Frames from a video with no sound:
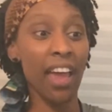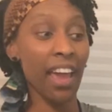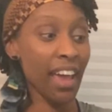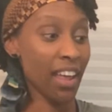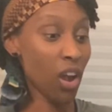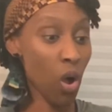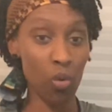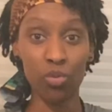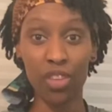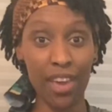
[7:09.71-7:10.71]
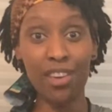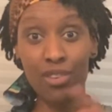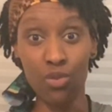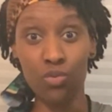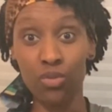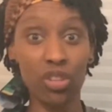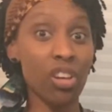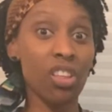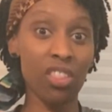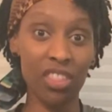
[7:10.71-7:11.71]
and oh, they use
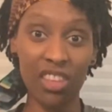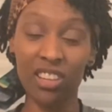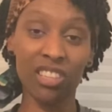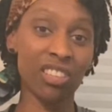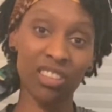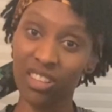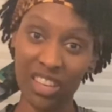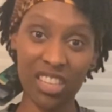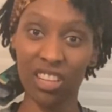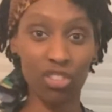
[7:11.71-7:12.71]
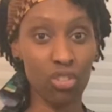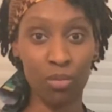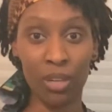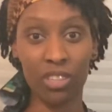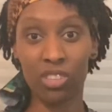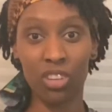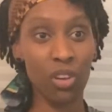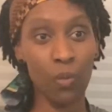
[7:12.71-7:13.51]
these instruments.